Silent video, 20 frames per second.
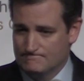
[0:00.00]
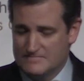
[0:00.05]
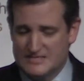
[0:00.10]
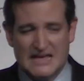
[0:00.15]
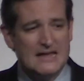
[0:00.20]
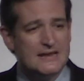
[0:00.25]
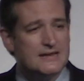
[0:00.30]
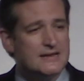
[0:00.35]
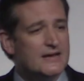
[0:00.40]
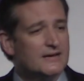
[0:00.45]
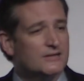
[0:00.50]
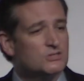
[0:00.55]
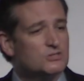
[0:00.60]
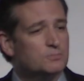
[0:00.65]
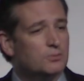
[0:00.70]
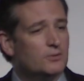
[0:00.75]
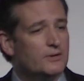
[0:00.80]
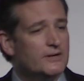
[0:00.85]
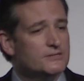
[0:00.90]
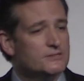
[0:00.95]
that next
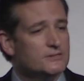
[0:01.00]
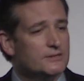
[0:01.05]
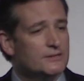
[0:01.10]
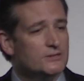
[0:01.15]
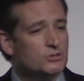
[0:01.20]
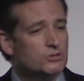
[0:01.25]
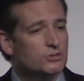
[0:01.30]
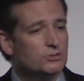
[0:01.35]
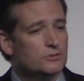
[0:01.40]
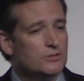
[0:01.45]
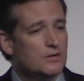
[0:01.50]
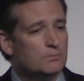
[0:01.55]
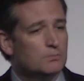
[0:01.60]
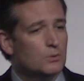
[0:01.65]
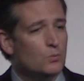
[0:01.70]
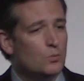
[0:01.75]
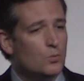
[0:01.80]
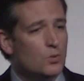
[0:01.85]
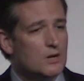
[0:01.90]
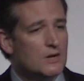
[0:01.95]
president should,
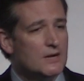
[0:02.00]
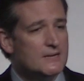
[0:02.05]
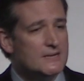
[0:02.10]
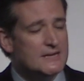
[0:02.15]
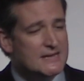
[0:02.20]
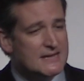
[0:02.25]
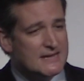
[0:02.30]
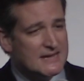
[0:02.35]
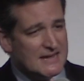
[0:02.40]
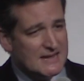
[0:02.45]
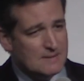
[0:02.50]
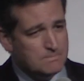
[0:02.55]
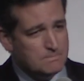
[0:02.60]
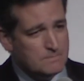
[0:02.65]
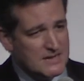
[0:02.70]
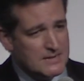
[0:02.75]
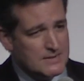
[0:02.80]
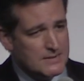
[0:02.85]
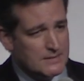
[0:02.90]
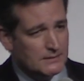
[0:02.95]
number one,
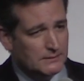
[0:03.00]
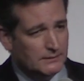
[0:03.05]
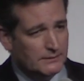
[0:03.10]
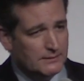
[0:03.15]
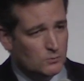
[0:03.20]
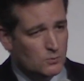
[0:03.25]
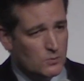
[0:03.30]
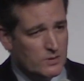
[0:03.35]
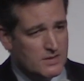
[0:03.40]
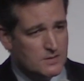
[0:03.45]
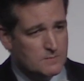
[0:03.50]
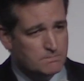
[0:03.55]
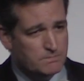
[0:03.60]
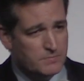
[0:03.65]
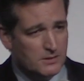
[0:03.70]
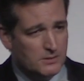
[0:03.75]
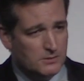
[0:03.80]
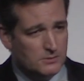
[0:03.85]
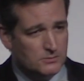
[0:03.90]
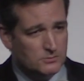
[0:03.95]
immediately
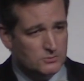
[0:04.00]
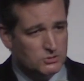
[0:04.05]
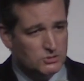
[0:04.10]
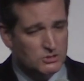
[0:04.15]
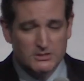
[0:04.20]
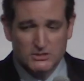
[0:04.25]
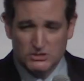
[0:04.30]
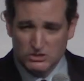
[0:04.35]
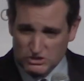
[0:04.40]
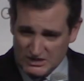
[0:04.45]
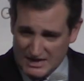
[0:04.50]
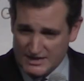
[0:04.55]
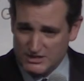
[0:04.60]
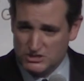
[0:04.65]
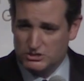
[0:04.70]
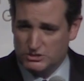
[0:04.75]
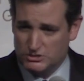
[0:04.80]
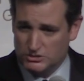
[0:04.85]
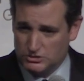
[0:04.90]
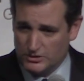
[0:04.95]
reimpose
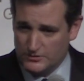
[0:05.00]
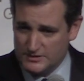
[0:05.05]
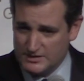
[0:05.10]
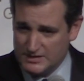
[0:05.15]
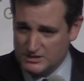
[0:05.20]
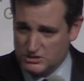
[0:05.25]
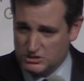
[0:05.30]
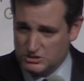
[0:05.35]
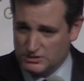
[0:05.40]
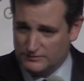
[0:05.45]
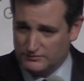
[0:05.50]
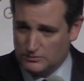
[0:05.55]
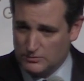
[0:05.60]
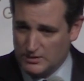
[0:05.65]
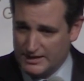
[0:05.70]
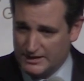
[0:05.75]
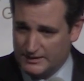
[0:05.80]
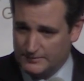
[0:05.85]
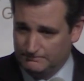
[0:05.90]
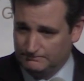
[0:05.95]
sanctions on the nation of Iran.